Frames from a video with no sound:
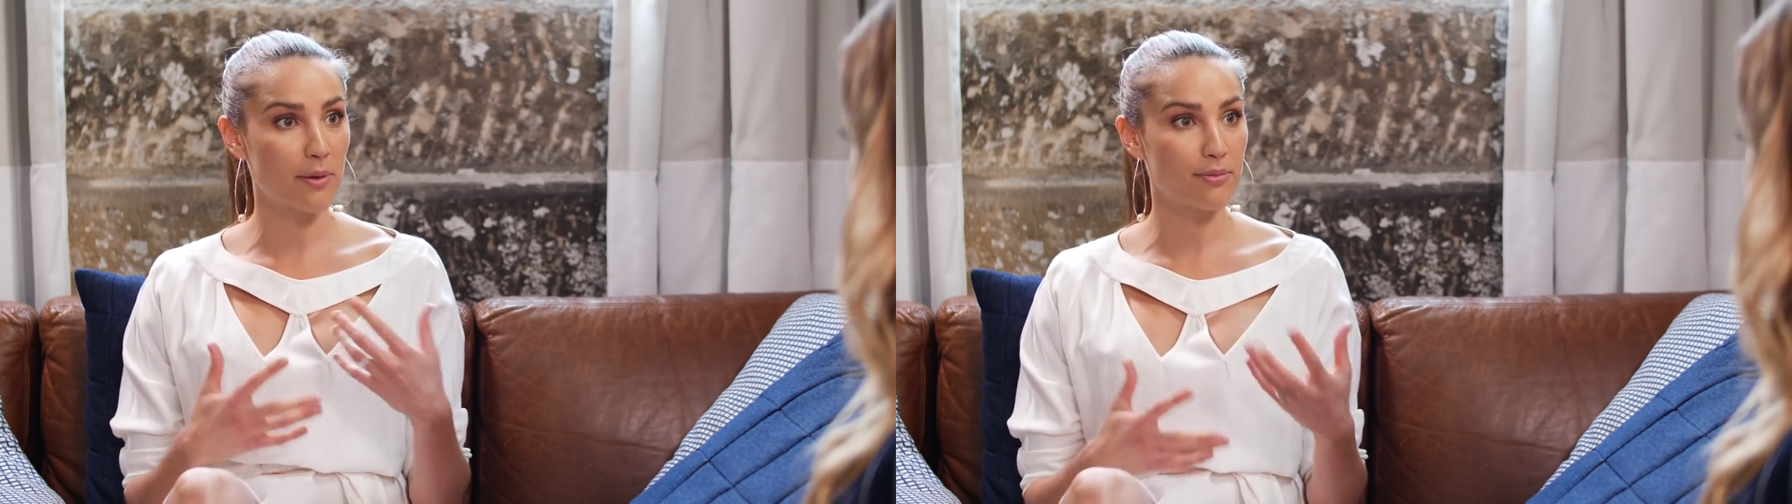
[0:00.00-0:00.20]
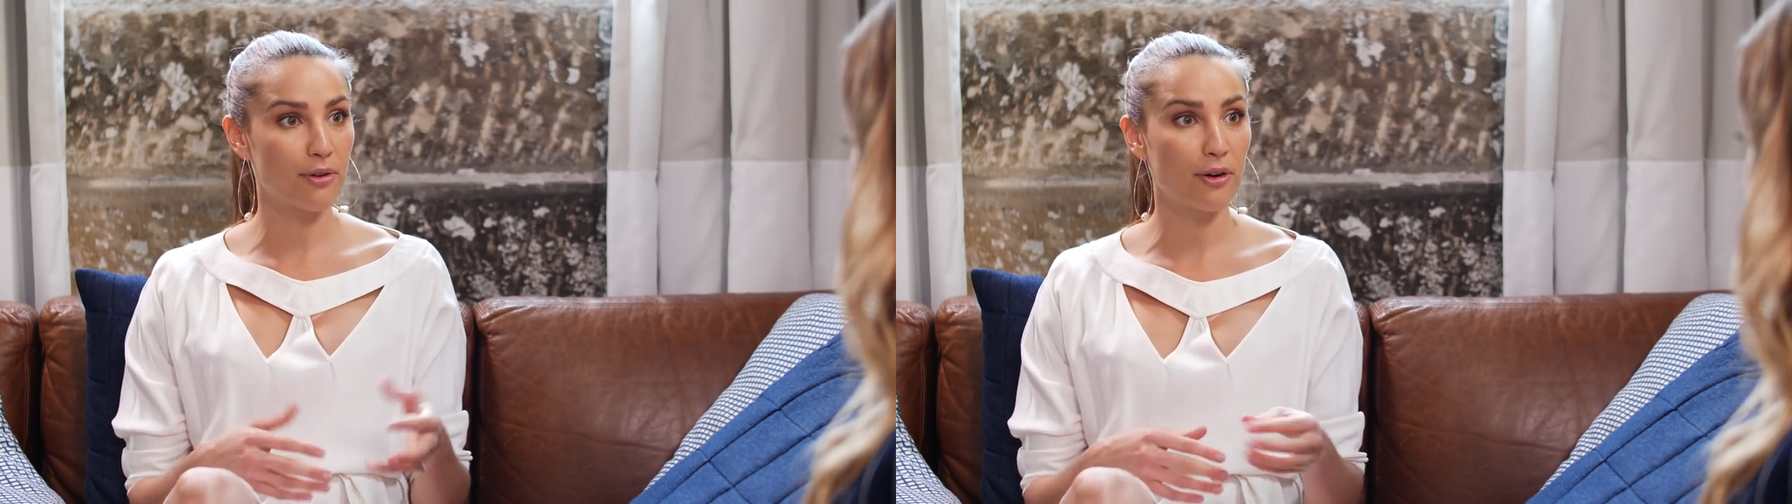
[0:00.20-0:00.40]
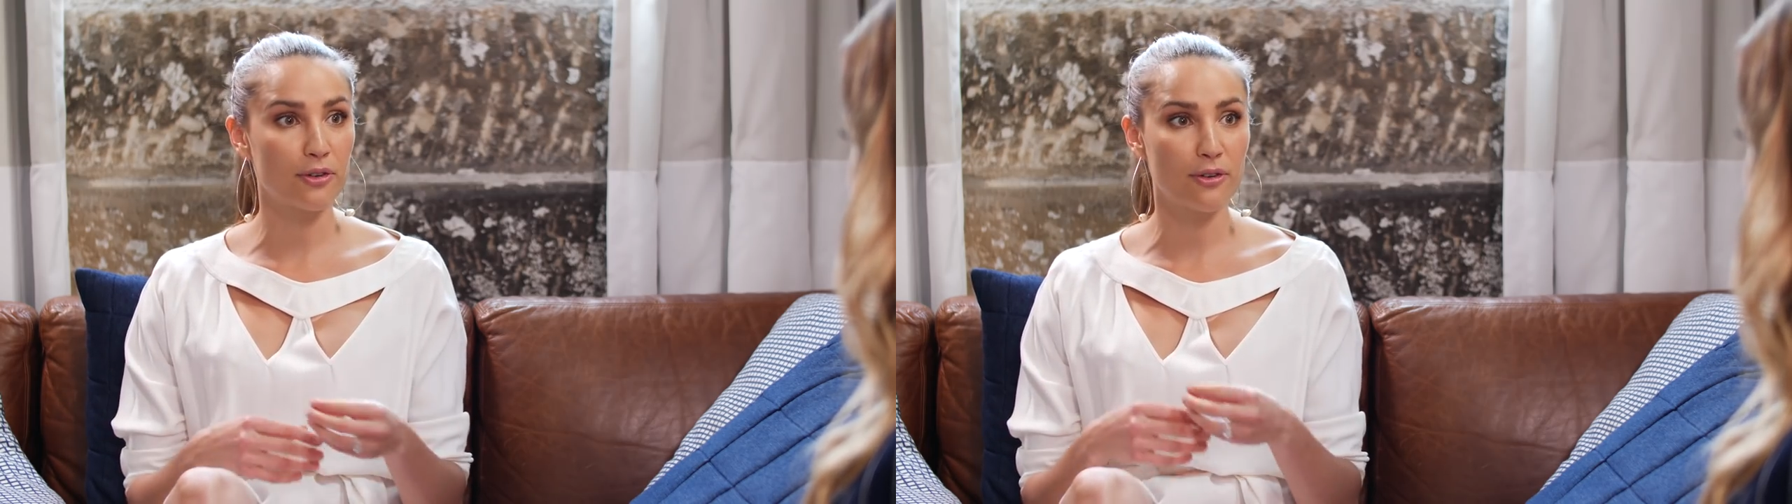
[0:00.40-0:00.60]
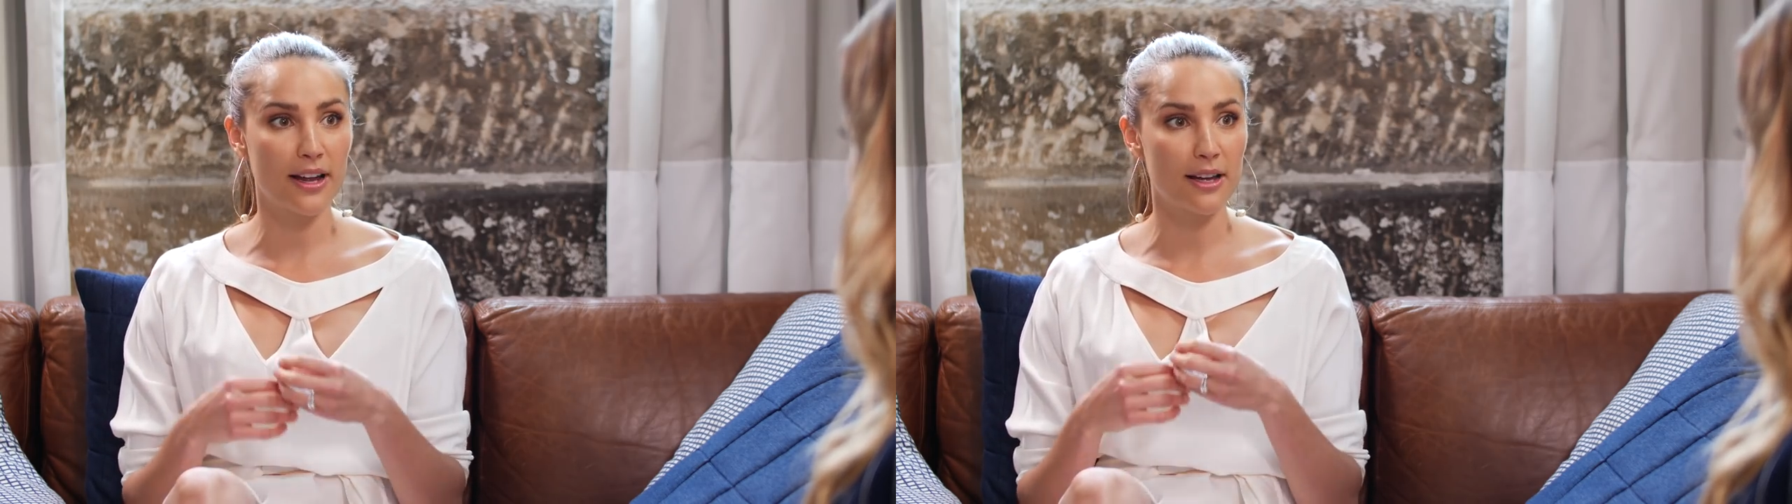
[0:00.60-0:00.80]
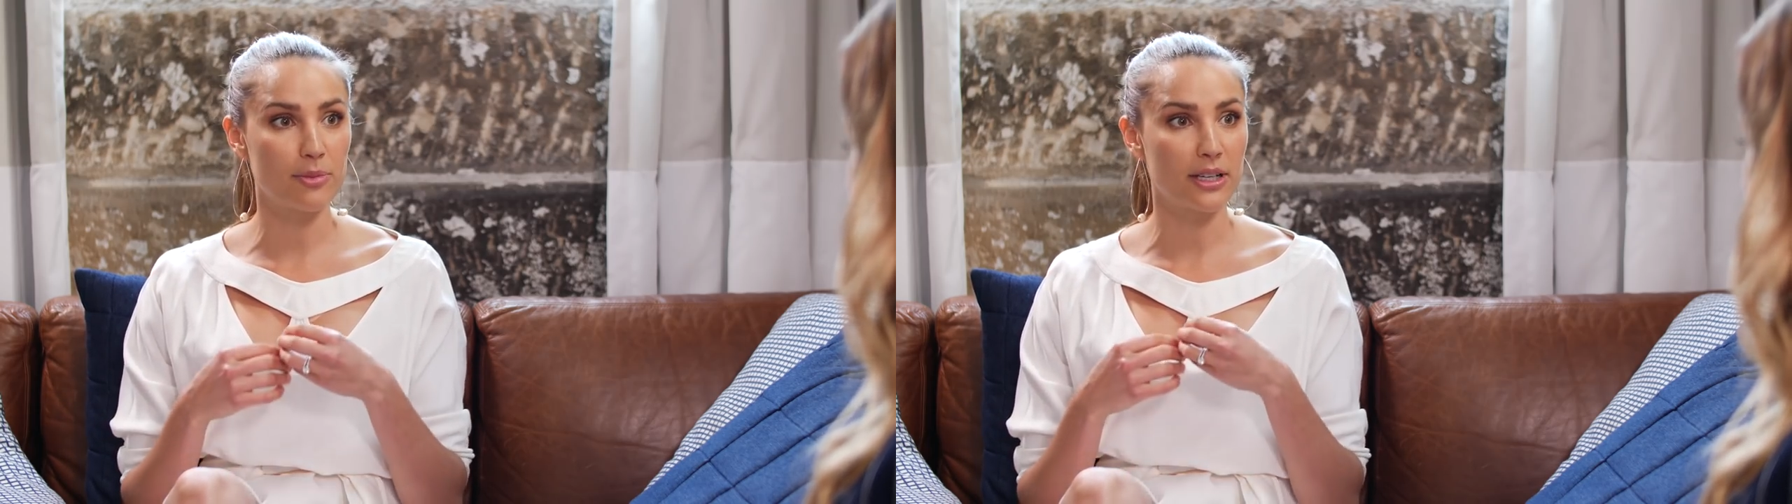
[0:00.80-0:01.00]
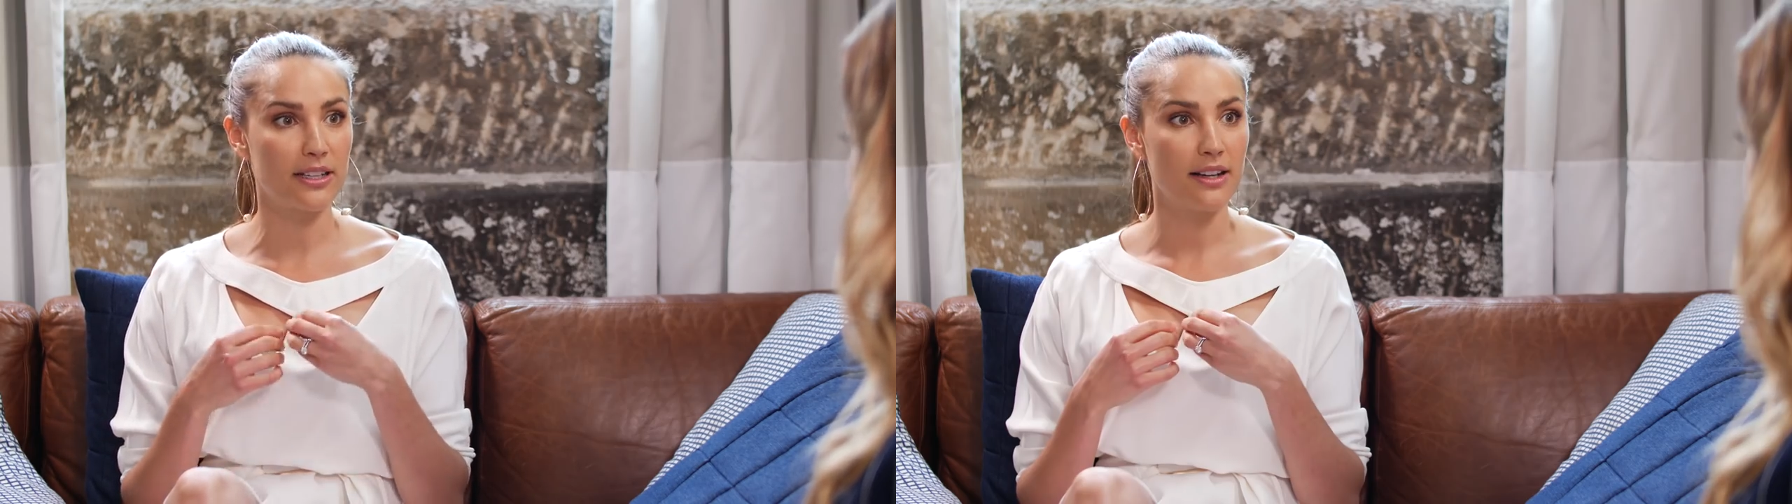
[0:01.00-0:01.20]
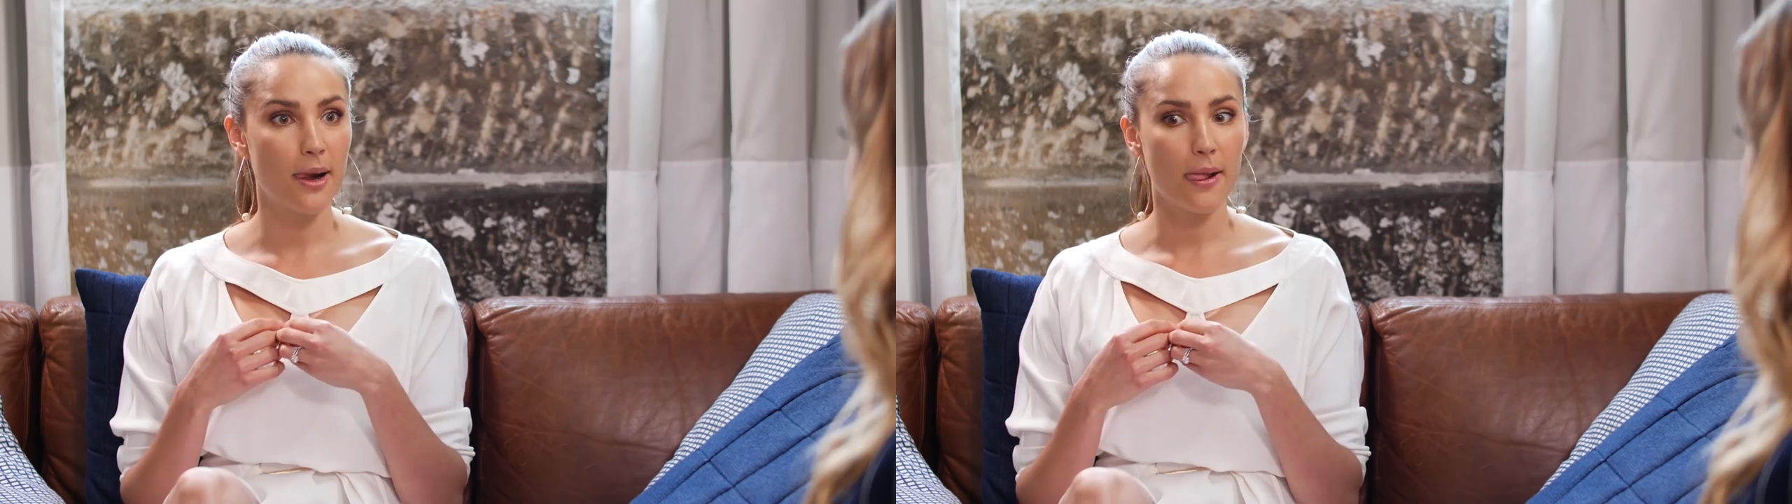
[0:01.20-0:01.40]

my program and,